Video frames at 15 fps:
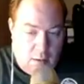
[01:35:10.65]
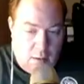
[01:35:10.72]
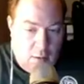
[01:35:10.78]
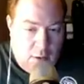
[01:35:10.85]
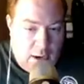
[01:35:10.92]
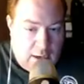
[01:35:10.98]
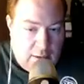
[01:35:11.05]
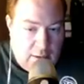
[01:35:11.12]

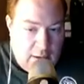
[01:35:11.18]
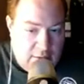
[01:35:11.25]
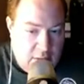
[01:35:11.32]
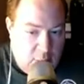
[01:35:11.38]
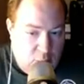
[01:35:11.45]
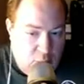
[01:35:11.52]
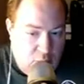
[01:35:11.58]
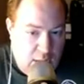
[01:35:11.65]
Alright, next
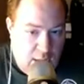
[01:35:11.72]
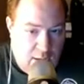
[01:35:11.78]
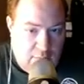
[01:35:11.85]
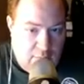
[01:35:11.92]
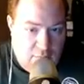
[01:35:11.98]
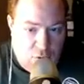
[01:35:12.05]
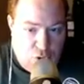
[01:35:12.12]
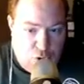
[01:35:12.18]
up we
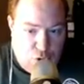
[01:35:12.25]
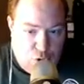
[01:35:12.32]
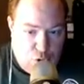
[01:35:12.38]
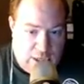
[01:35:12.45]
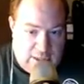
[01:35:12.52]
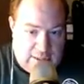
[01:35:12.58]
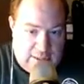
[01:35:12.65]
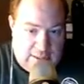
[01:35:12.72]
have
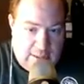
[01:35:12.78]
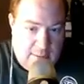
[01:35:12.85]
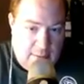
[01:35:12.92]
Retreat.